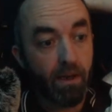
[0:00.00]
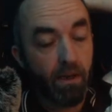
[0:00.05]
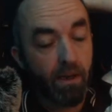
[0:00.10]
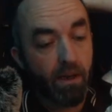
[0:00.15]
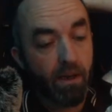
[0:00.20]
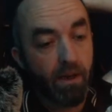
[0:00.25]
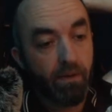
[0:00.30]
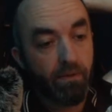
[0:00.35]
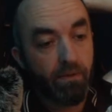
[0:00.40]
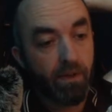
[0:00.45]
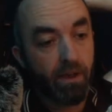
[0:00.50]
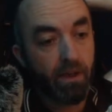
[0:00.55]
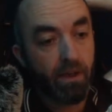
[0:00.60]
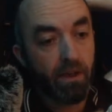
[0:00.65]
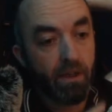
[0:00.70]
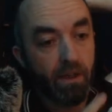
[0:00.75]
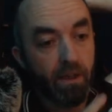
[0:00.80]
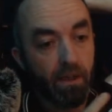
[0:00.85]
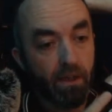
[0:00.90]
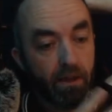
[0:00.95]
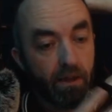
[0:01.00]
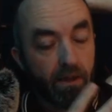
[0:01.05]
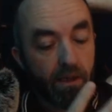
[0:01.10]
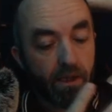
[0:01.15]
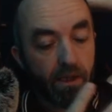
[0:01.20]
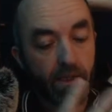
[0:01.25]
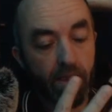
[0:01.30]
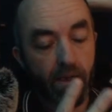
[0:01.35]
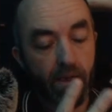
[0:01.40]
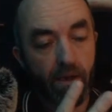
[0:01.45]
I've done it like 3
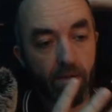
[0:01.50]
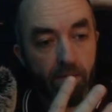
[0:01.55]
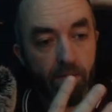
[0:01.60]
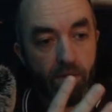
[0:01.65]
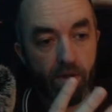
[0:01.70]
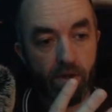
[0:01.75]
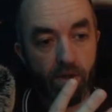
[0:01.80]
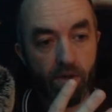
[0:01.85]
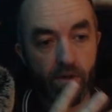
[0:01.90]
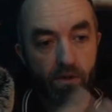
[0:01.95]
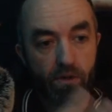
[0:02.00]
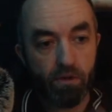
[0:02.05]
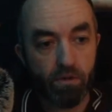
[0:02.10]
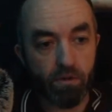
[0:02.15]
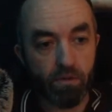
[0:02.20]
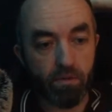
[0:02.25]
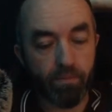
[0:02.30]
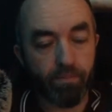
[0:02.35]
times, so